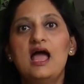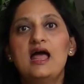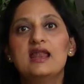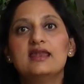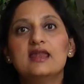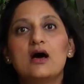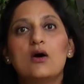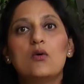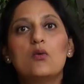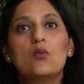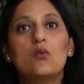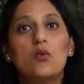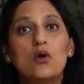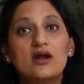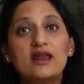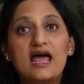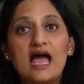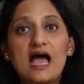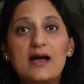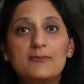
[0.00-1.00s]
Now,
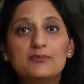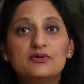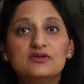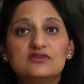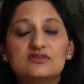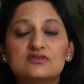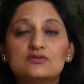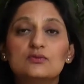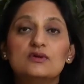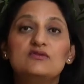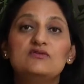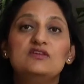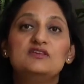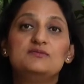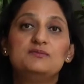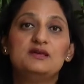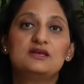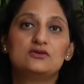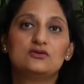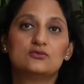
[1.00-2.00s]
what happens when we
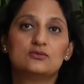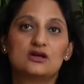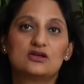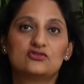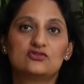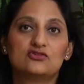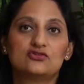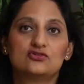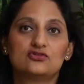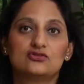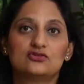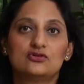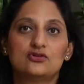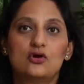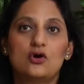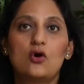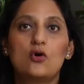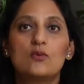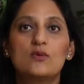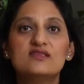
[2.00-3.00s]
speak too much
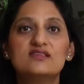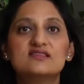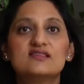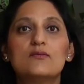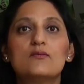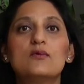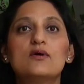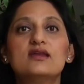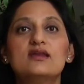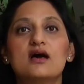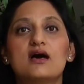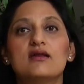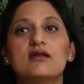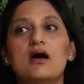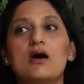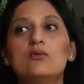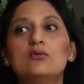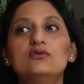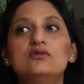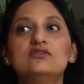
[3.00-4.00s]
or when someone
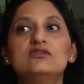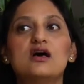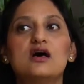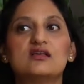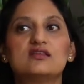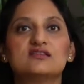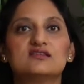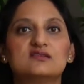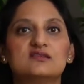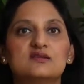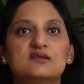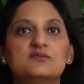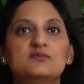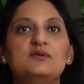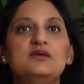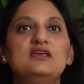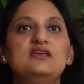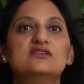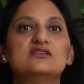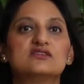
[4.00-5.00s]
around us
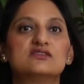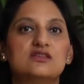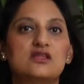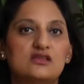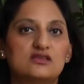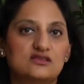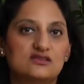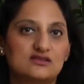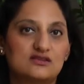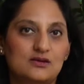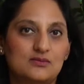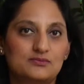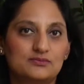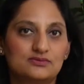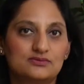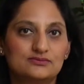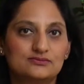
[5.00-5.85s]
speaks non-stop?